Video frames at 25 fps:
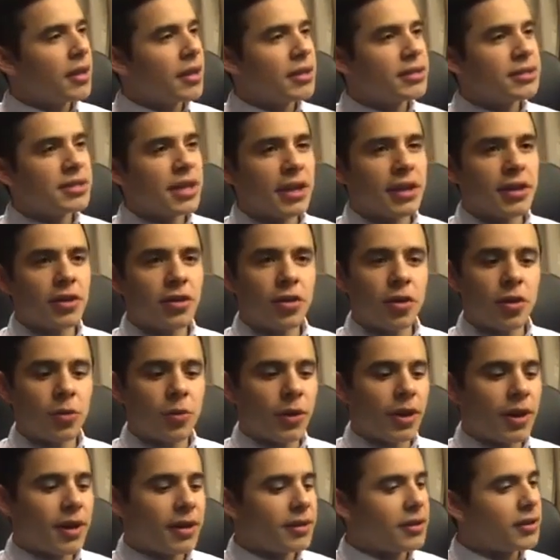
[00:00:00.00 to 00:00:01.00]
And it's like, you
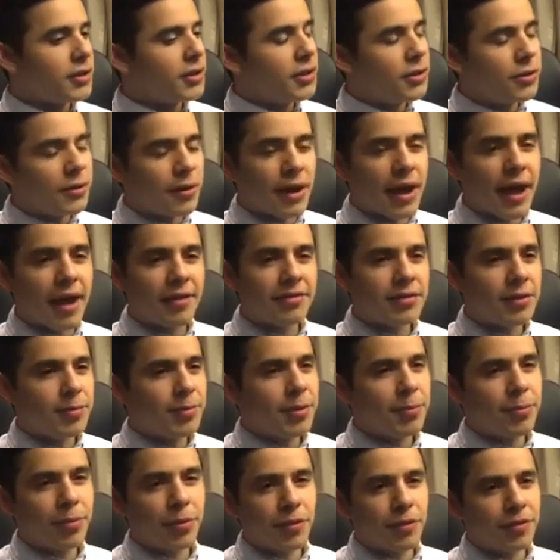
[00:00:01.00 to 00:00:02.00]
know what? You don't have
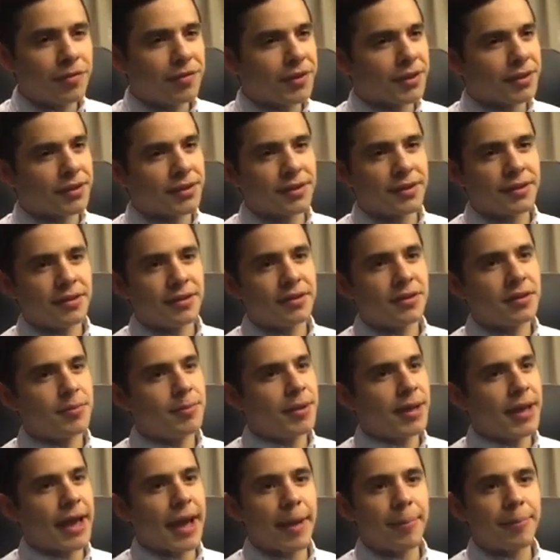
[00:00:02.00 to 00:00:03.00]
to be perfect
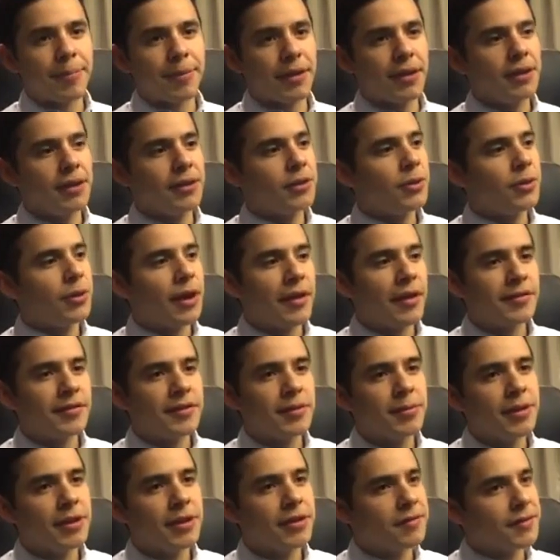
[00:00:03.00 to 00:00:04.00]
to be happy. You don't
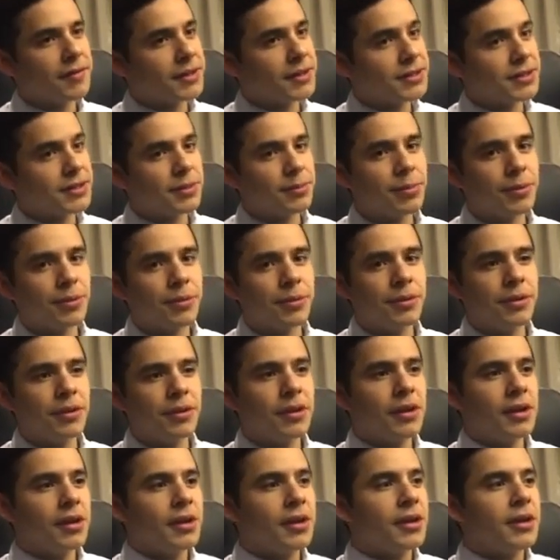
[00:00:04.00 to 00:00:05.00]
have to be invincible
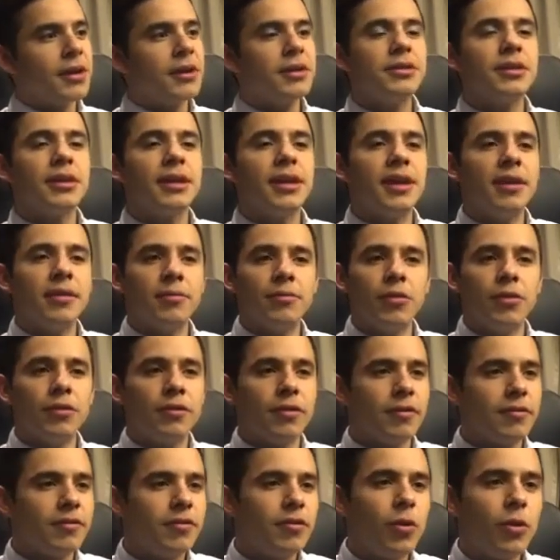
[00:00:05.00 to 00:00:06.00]
to keep
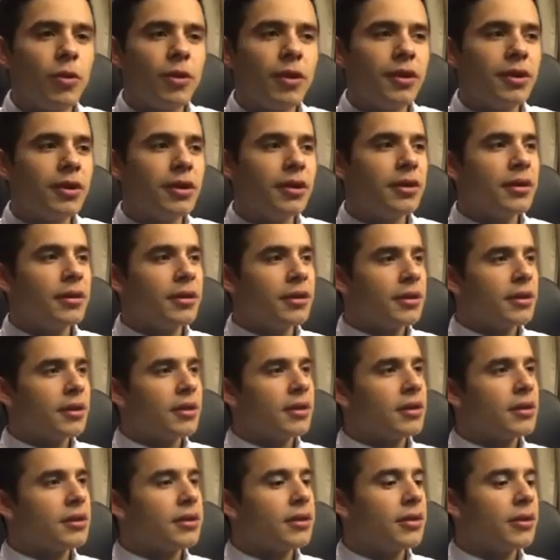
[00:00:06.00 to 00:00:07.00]
moving forward.
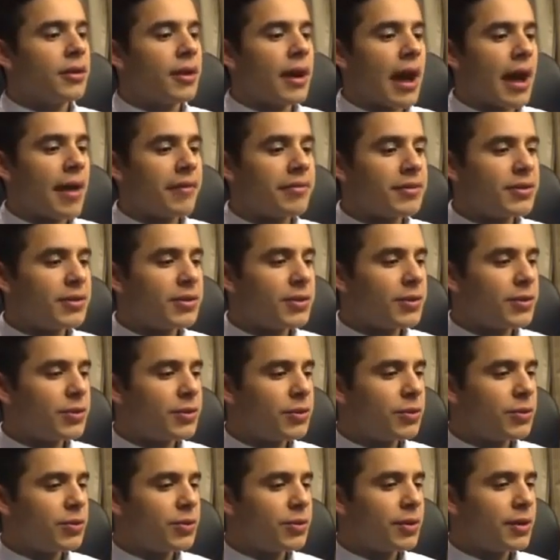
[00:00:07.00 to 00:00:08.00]
You don't have
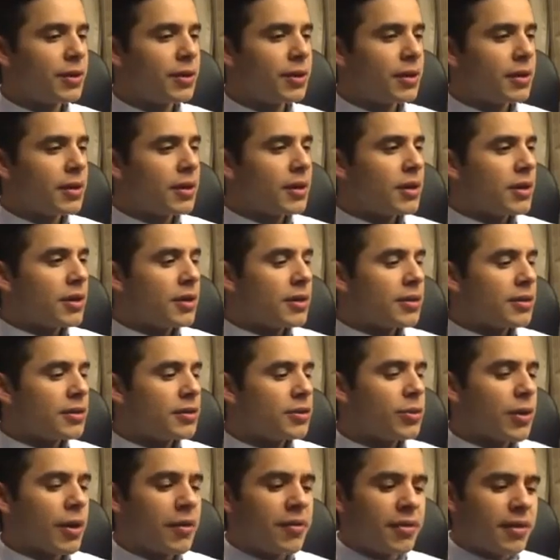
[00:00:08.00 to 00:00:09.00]
to
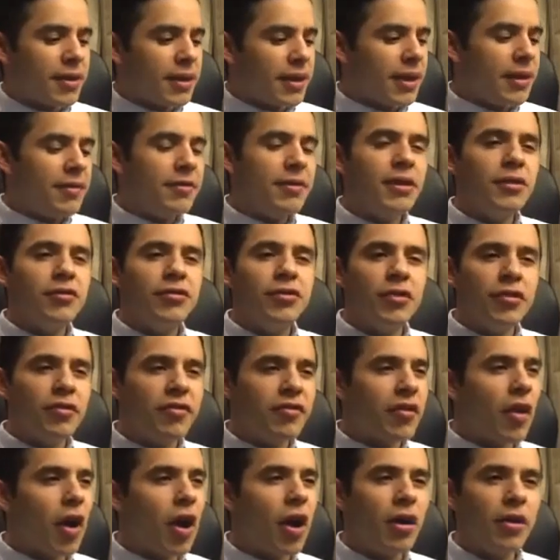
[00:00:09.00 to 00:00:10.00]
do everything. Even if
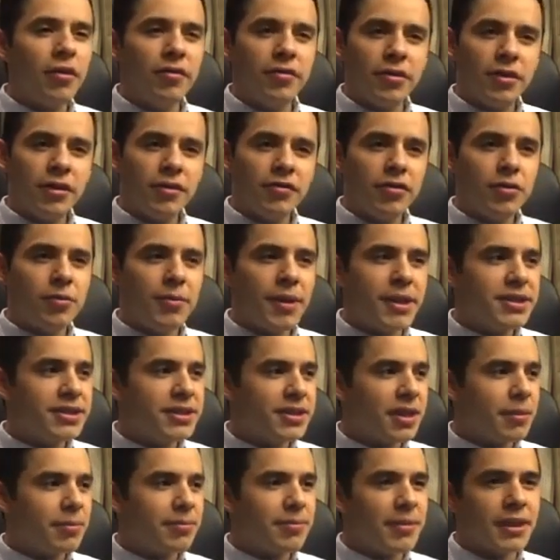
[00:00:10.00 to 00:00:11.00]
you fall, even if you
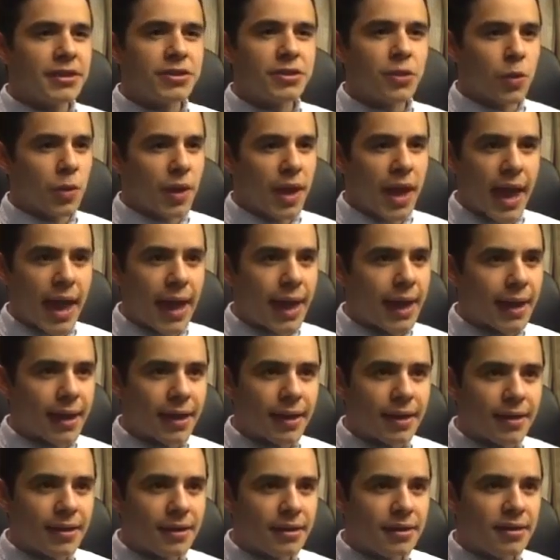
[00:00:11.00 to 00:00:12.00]
mess up, that's
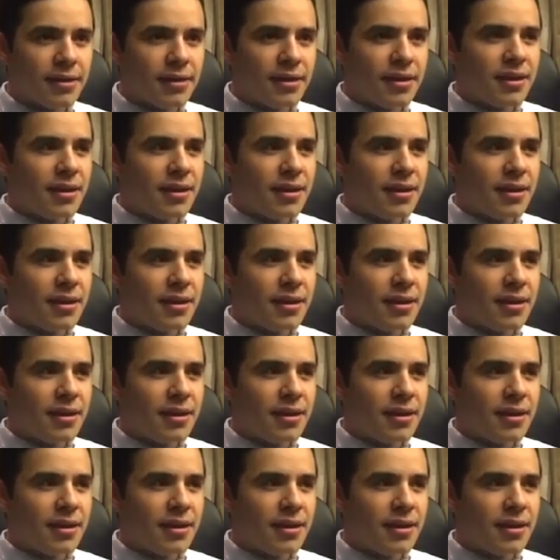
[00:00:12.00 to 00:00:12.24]
okay.